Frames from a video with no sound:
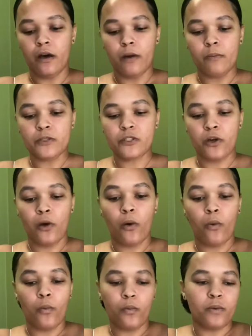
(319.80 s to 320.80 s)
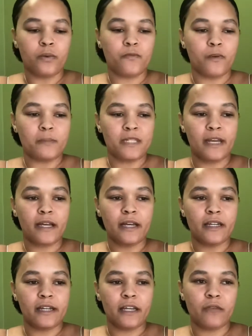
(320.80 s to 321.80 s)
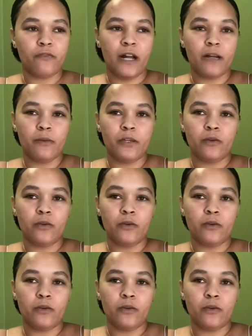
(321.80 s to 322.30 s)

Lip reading: So from taking a daily vitamin,